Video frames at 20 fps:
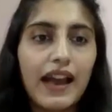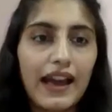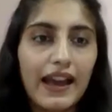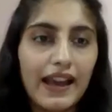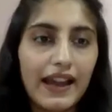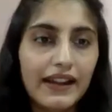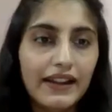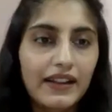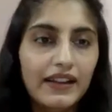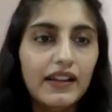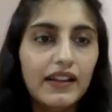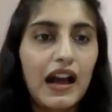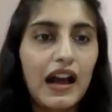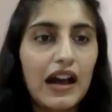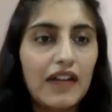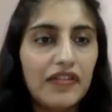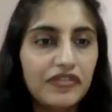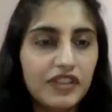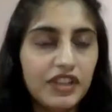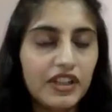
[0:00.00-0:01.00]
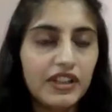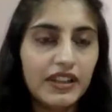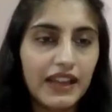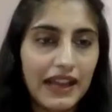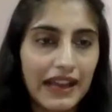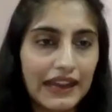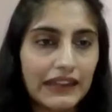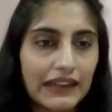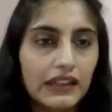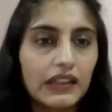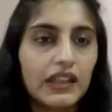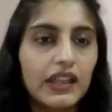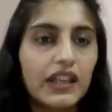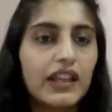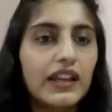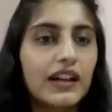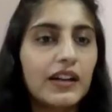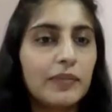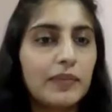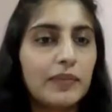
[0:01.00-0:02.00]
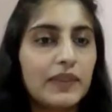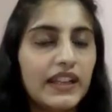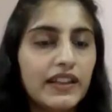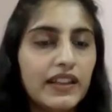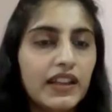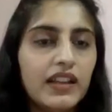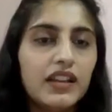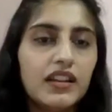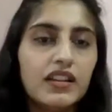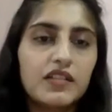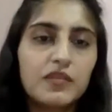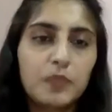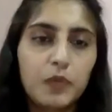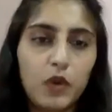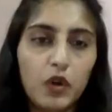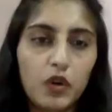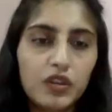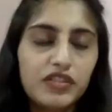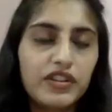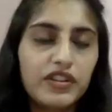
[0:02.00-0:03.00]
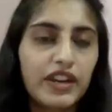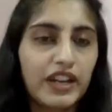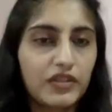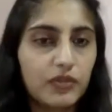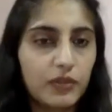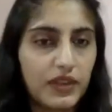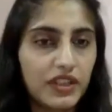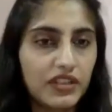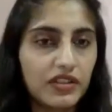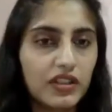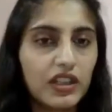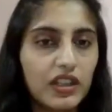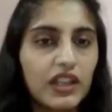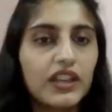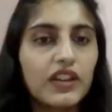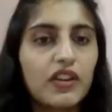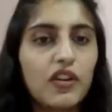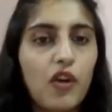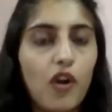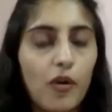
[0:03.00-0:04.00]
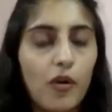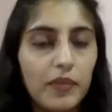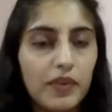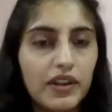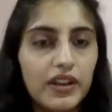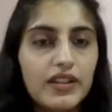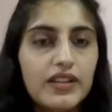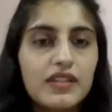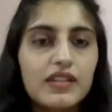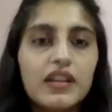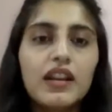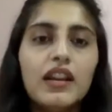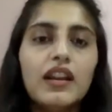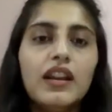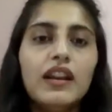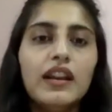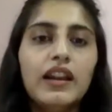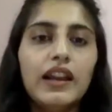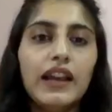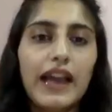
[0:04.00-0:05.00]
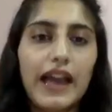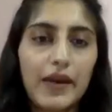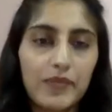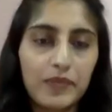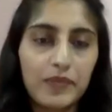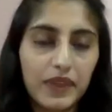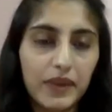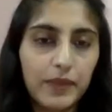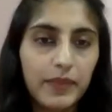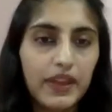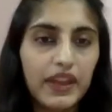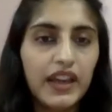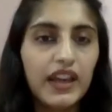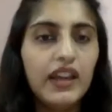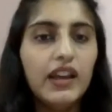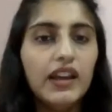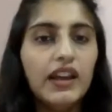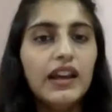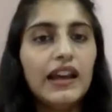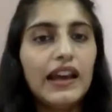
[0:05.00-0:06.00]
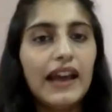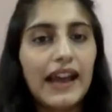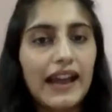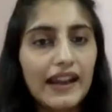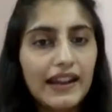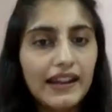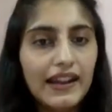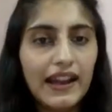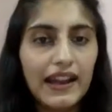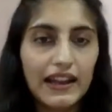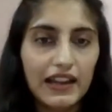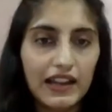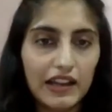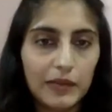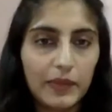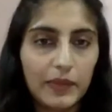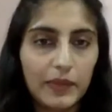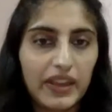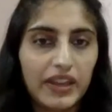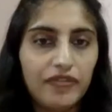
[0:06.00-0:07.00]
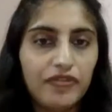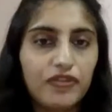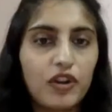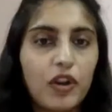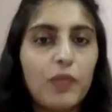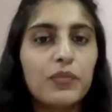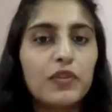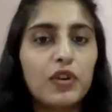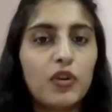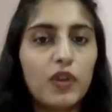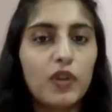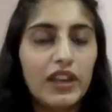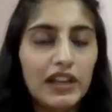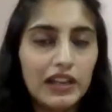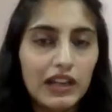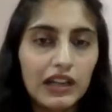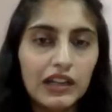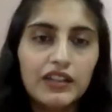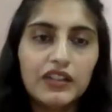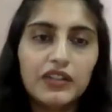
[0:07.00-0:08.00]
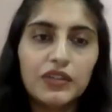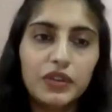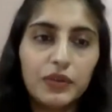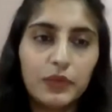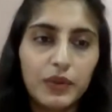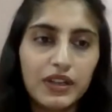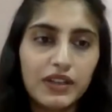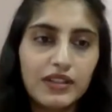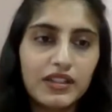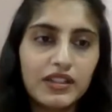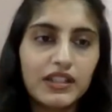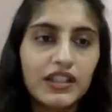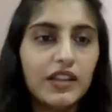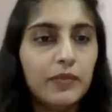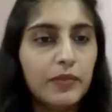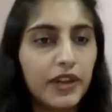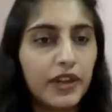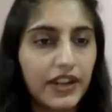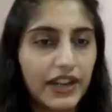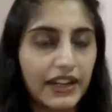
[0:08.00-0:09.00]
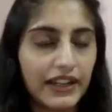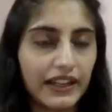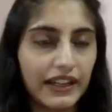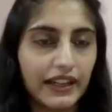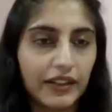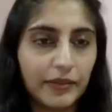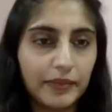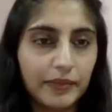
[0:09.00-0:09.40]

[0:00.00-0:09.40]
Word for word: And after that, he completed his post graduation in commerce, MBBA, and LLB from Rohilkhand University, Bareilly.